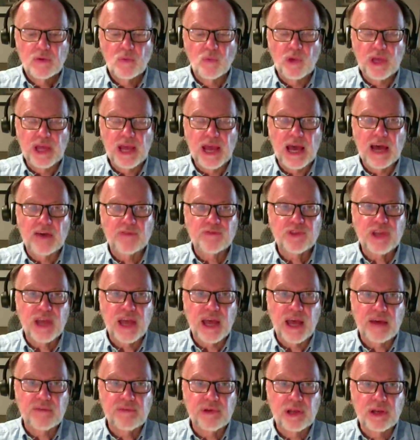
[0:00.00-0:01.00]
We have to
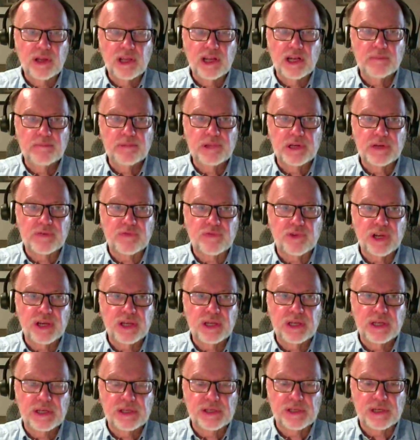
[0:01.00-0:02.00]
have a little bit of
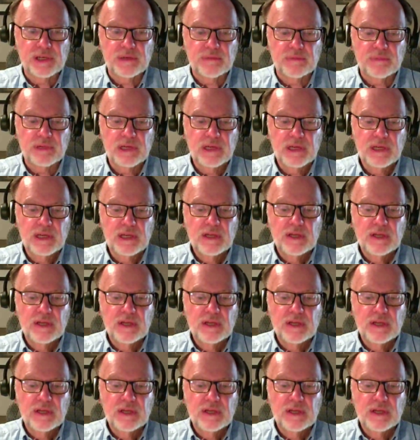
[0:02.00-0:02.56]
realism